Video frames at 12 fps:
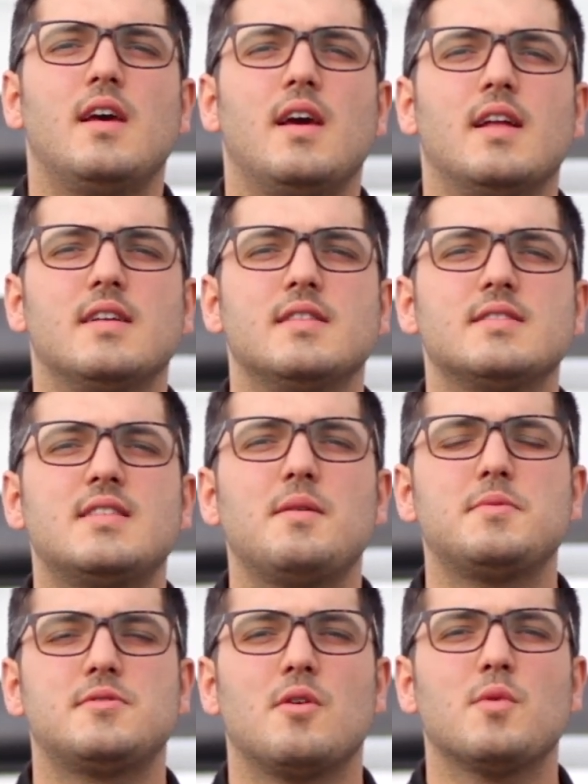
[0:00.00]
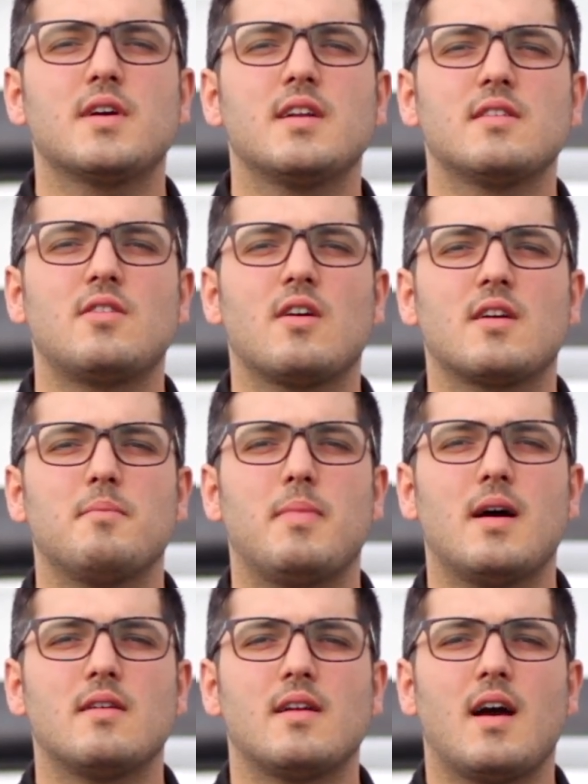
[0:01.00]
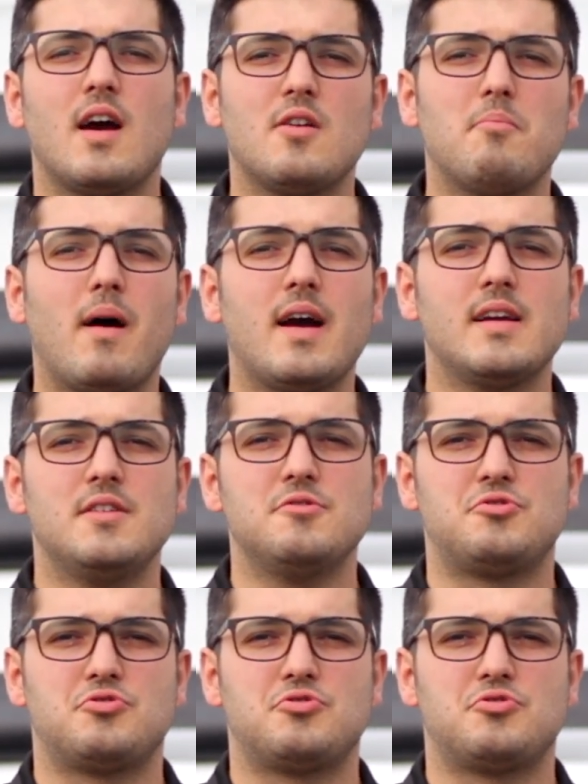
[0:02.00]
And in this episode, we're going to talk about how to buy a used